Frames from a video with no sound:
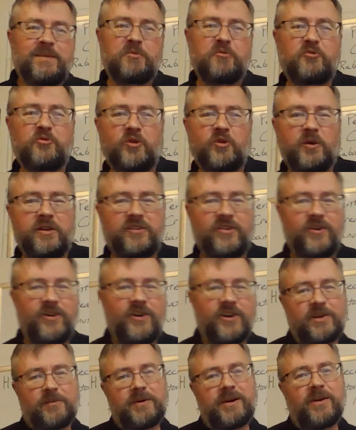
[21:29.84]
Before we
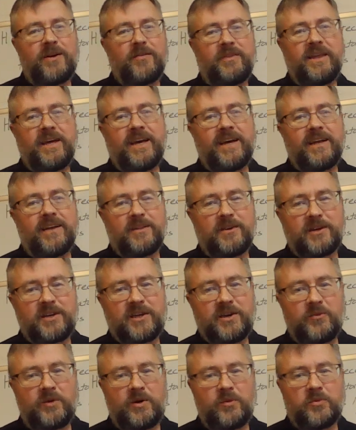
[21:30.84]
talk about that,
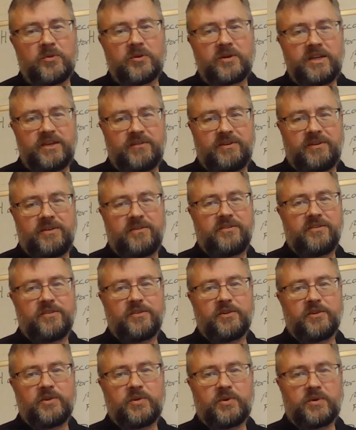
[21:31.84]
look at what we're giving to
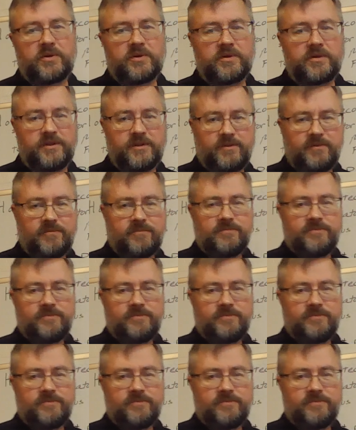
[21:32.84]
the Lord.